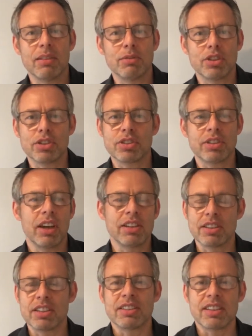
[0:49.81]
just
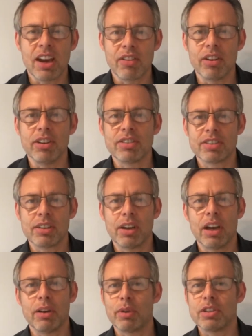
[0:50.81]
as a deterrent
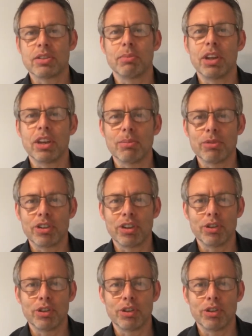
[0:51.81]
when somebody comes to